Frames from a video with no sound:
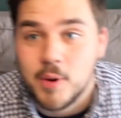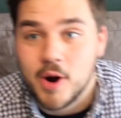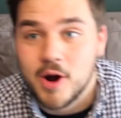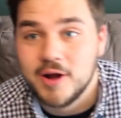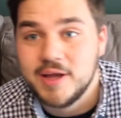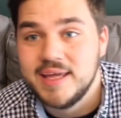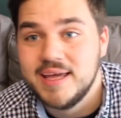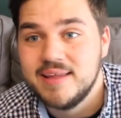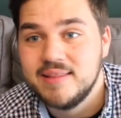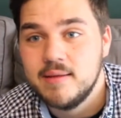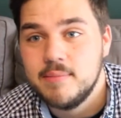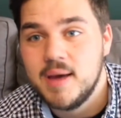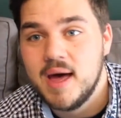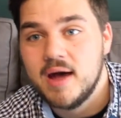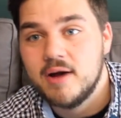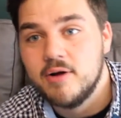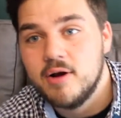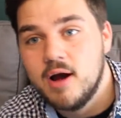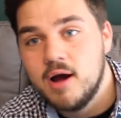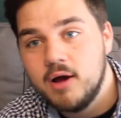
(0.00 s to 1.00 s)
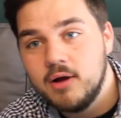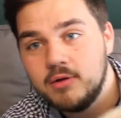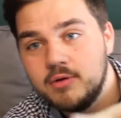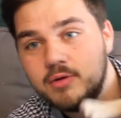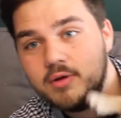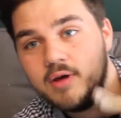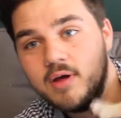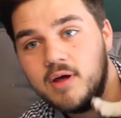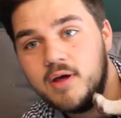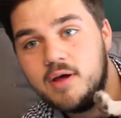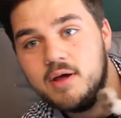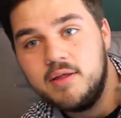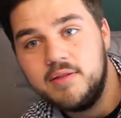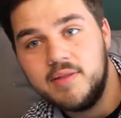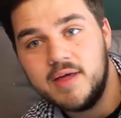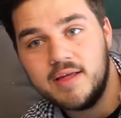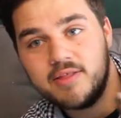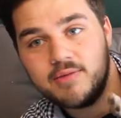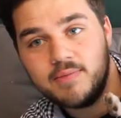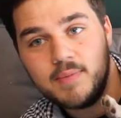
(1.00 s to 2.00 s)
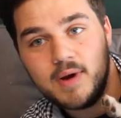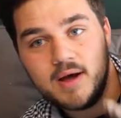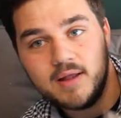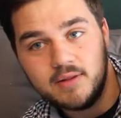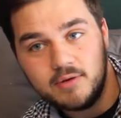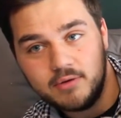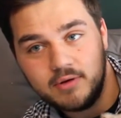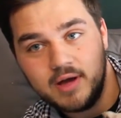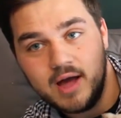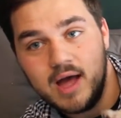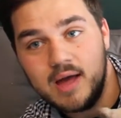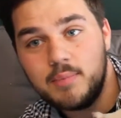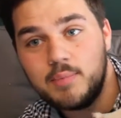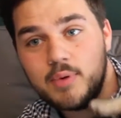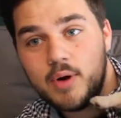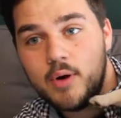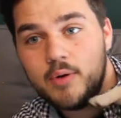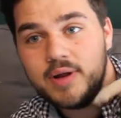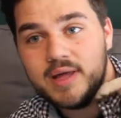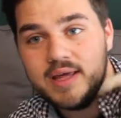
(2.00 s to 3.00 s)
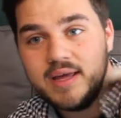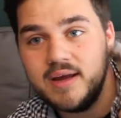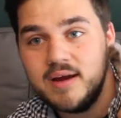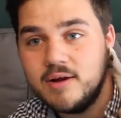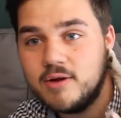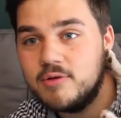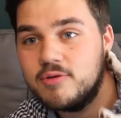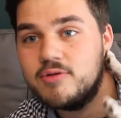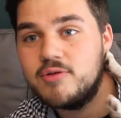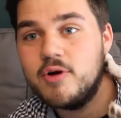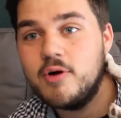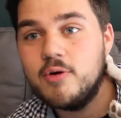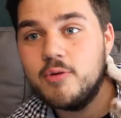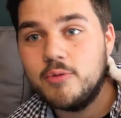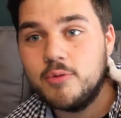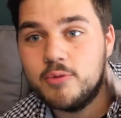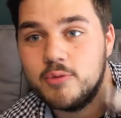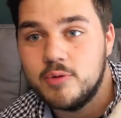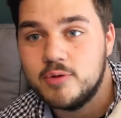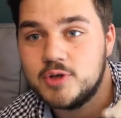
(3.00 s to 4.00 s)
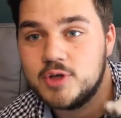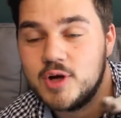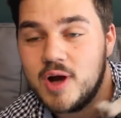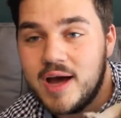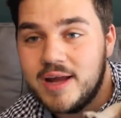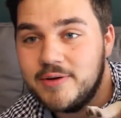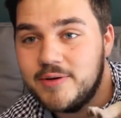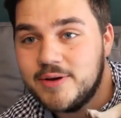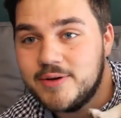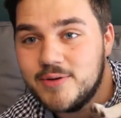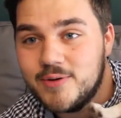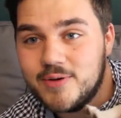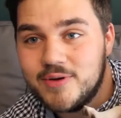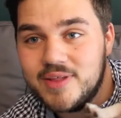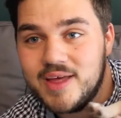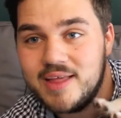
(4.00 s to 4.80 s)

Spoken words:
barking in the background, that's my little guy Brody here, so try to ignore